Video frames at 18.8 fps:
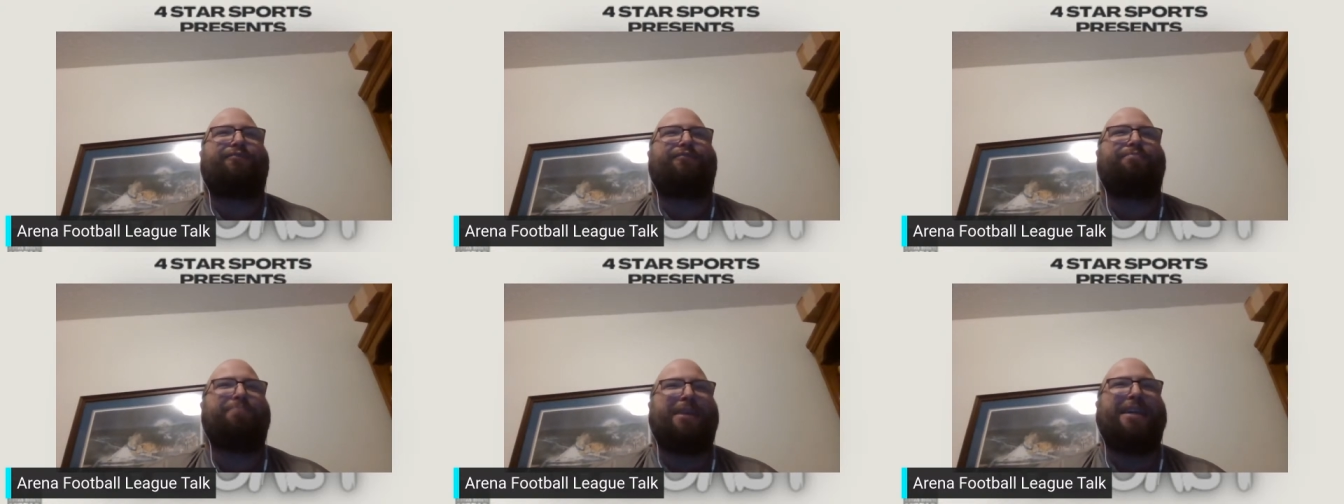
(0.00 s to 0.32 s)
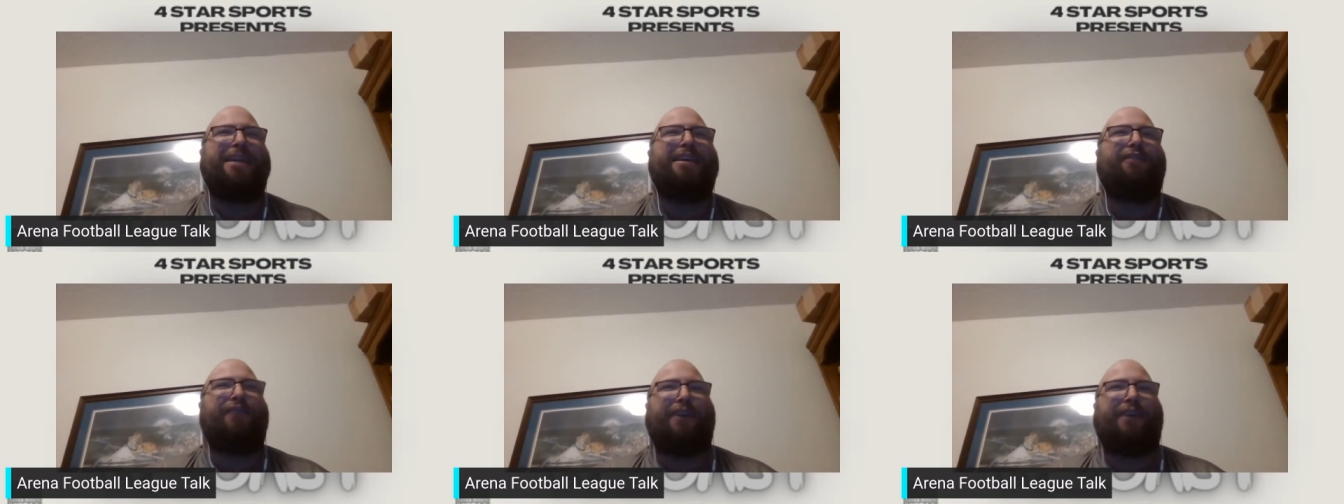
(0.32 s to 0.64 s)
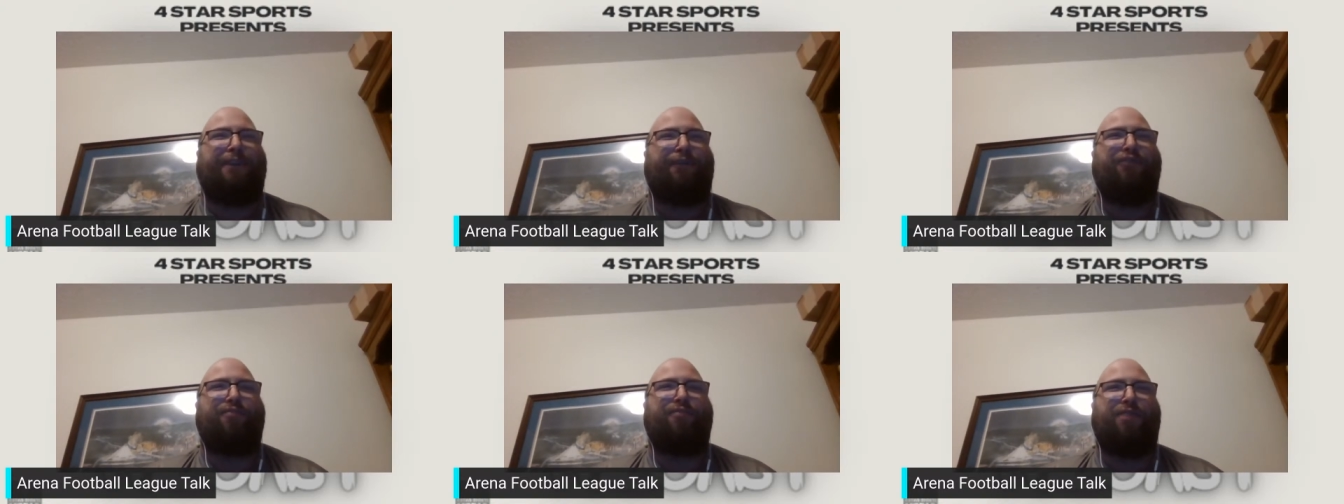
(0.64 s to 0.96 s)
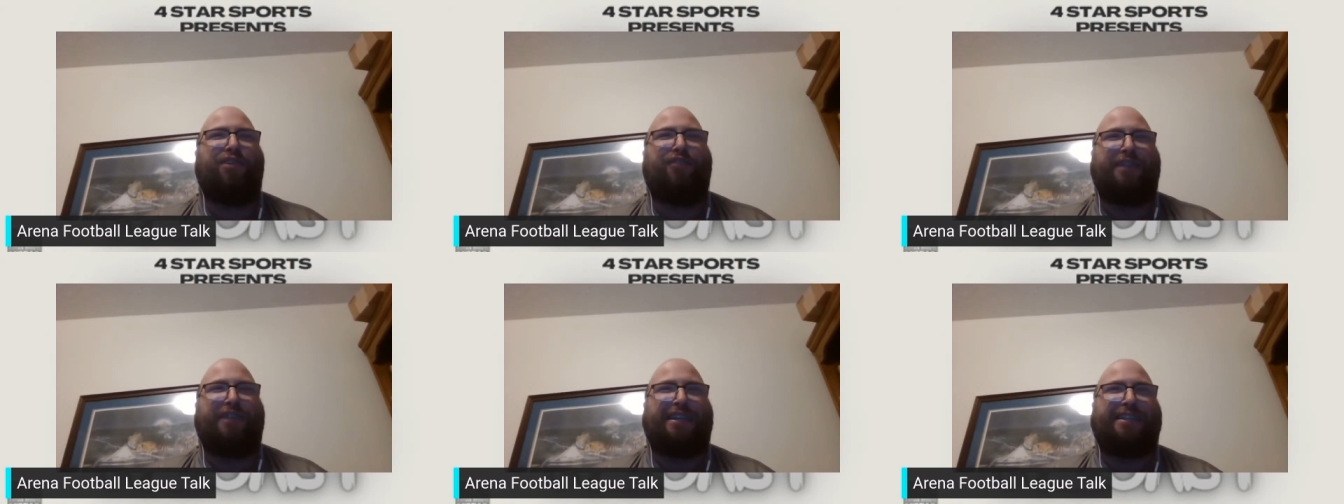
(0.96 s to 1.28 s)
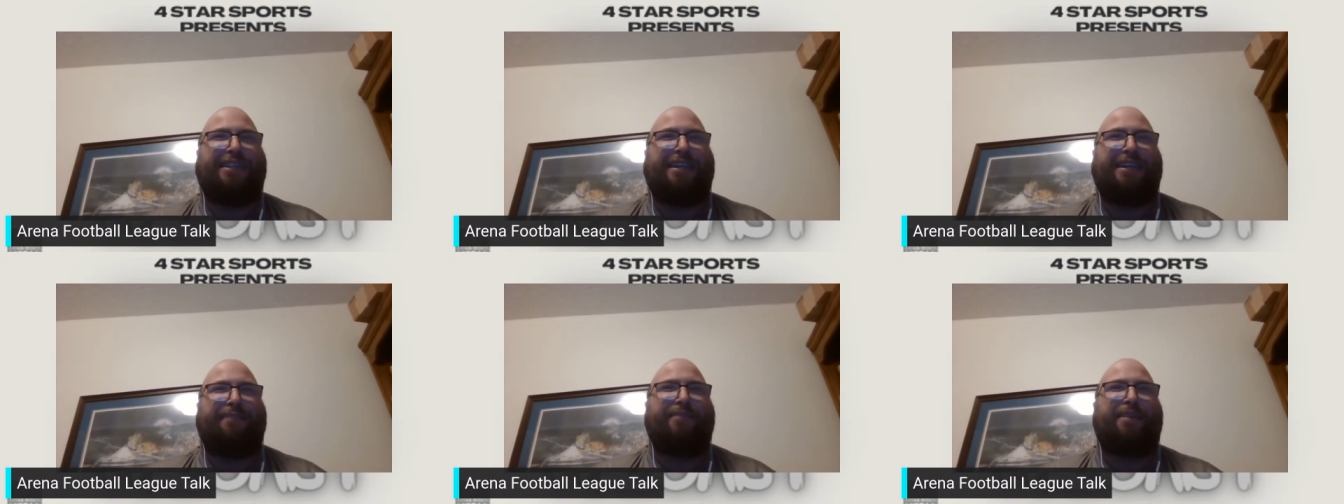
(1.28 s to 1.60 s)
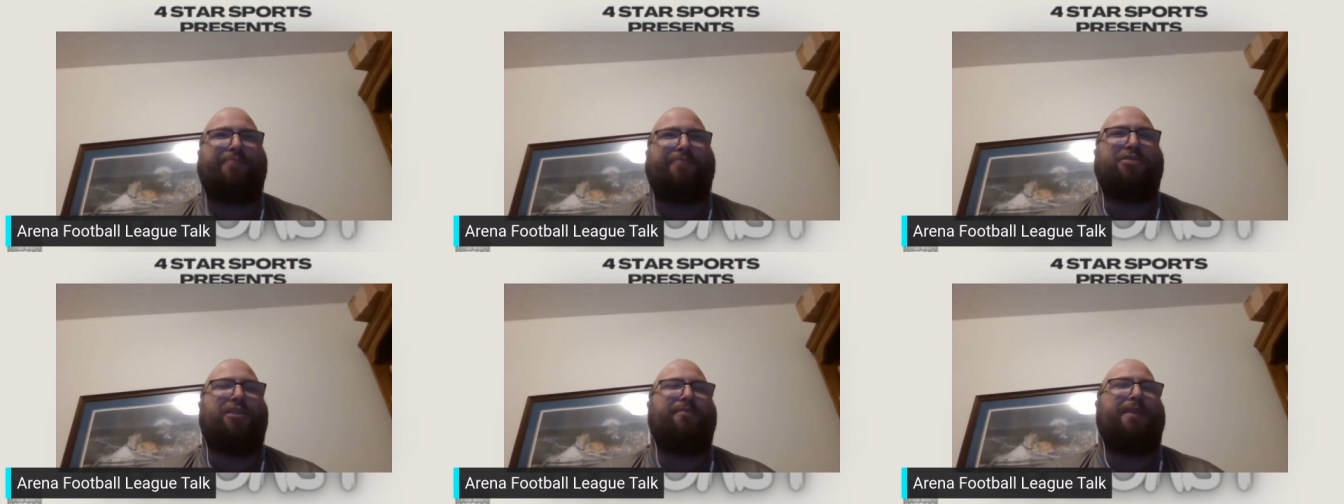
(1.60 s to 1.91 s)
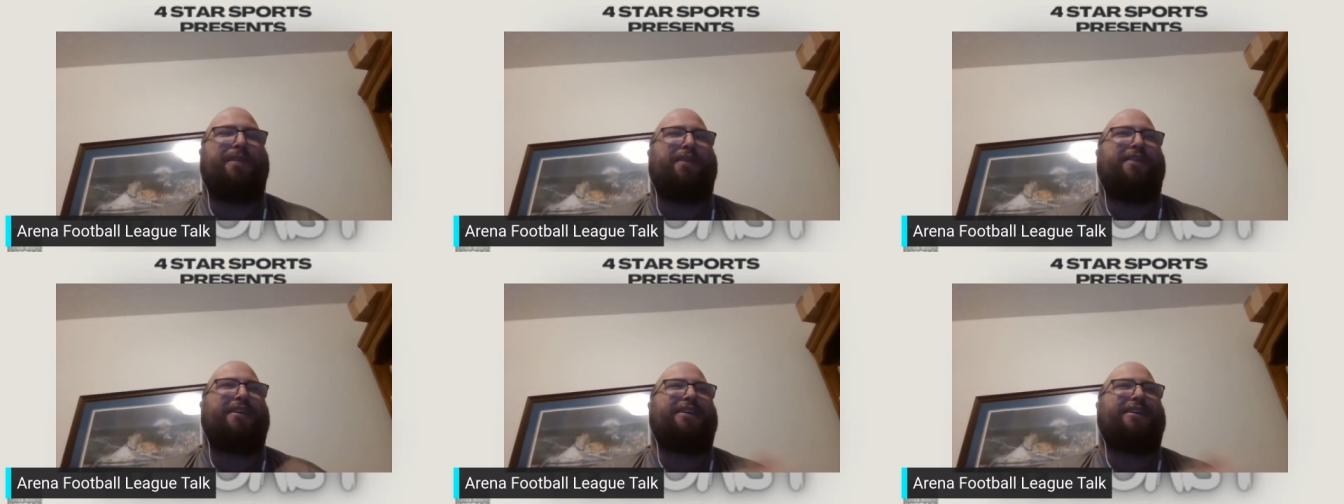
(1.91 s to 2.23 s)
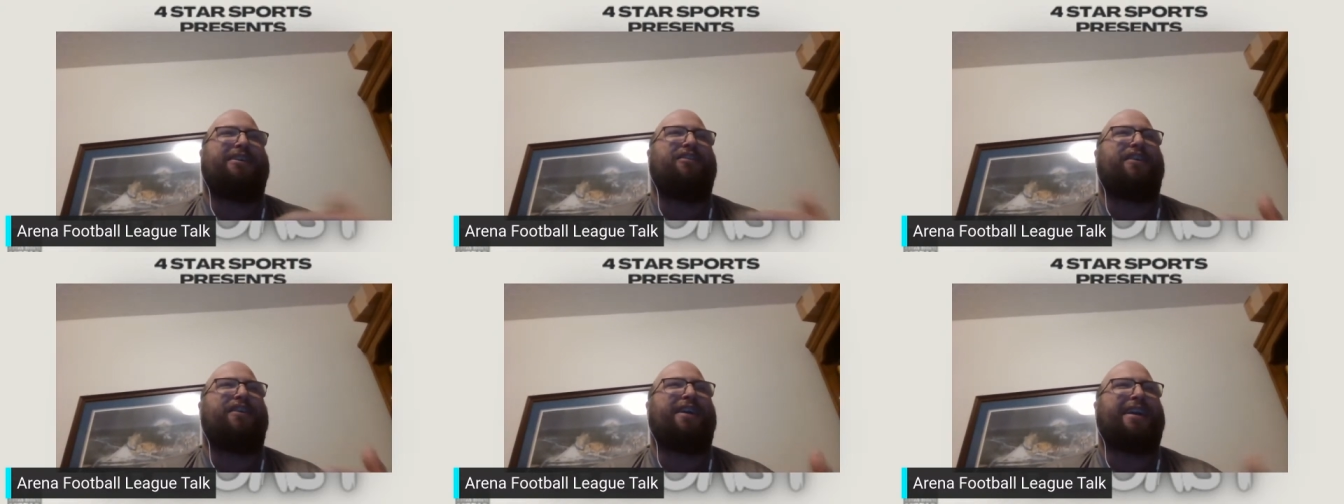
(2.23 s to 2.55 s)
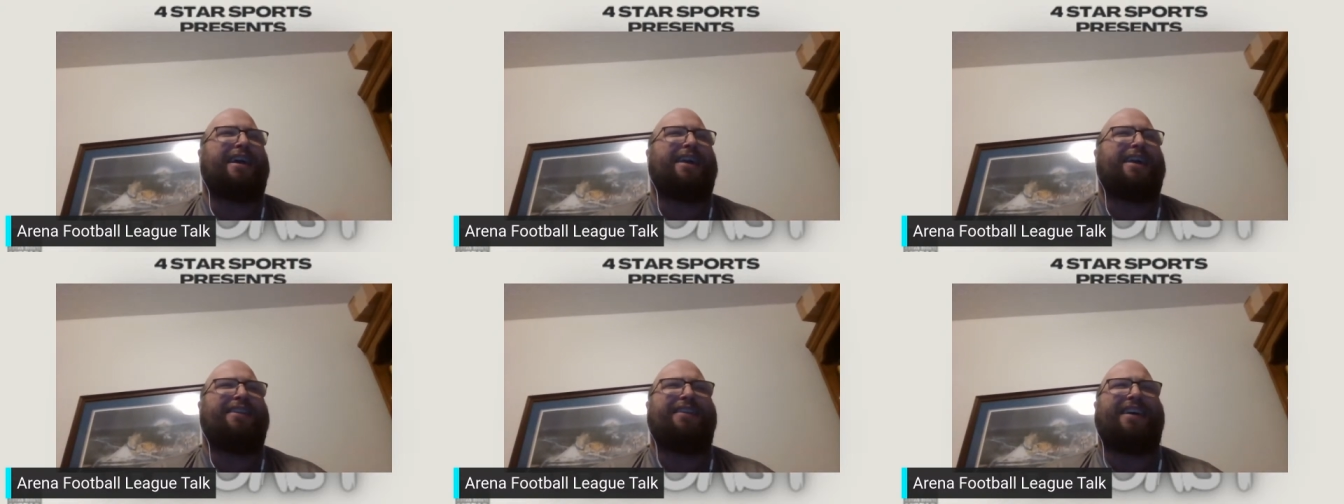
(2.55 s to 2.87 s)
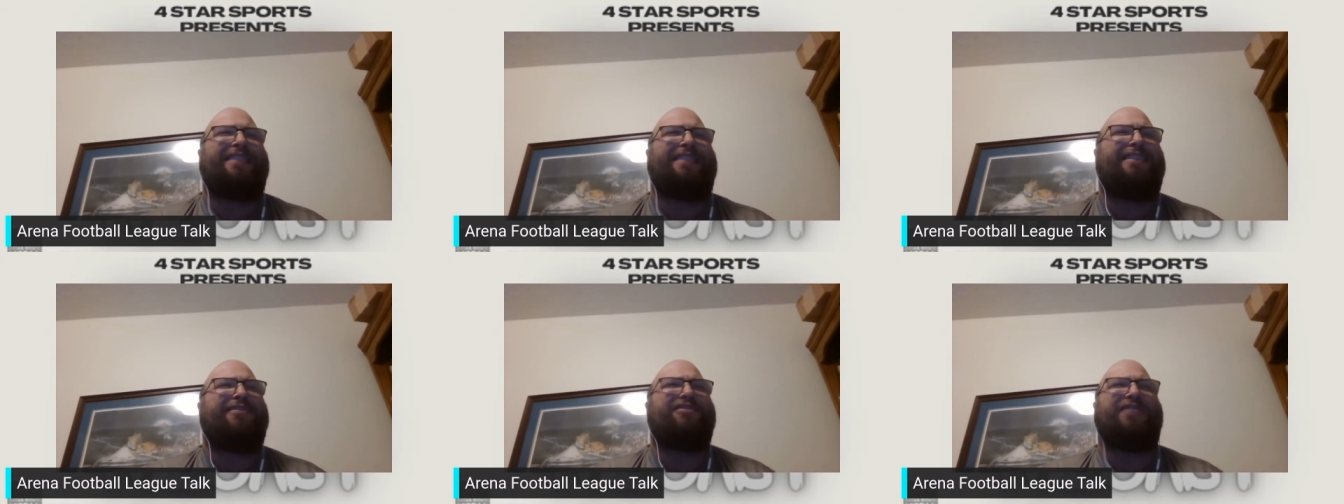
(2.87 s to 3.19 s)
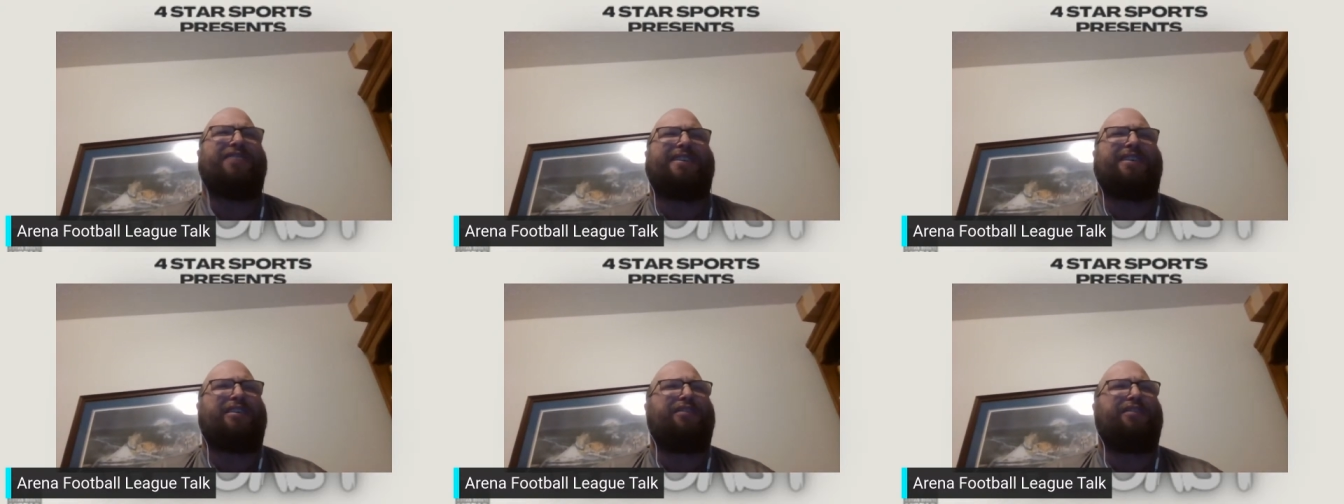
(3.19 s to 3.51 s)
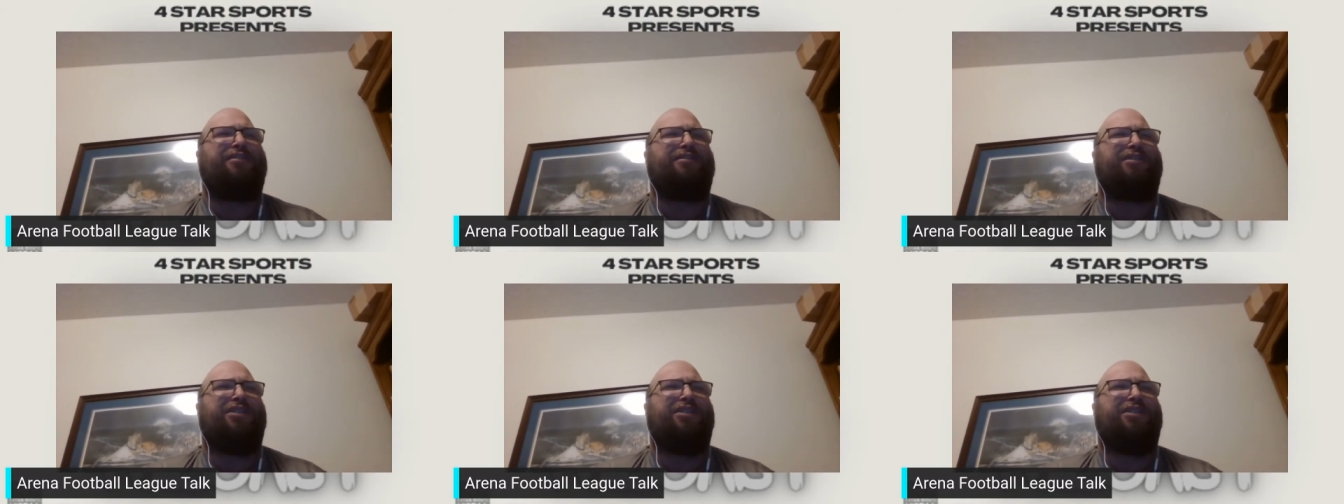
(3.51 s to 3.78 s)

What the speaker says: big Arena Football League team, but I'm talking about how they had I think it was like the